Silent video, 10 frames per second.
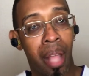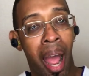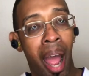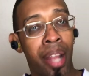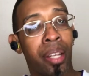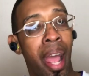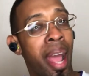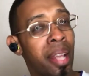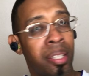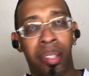
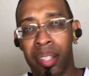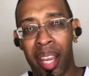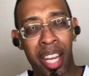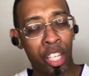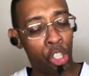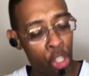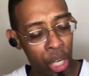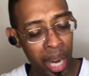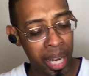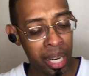
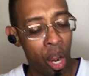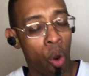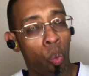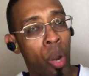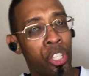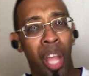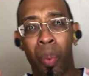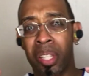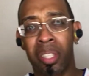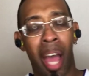ISTG, wish they
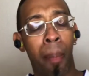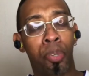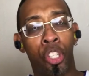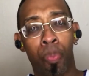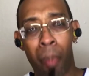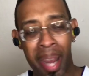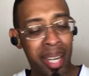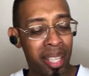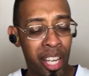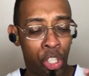would stop
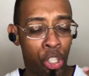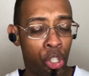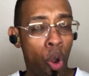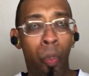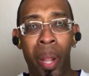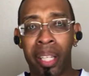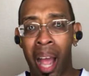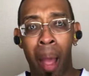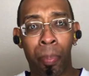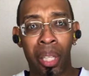making these stupid
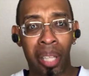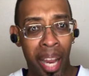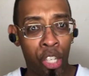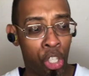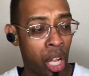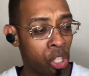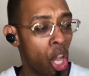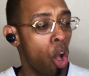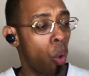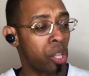compilations
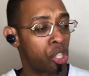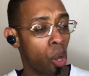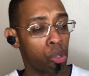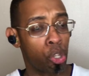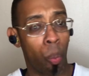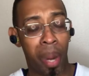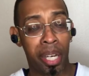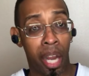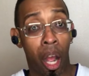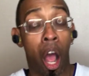on social
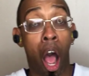media.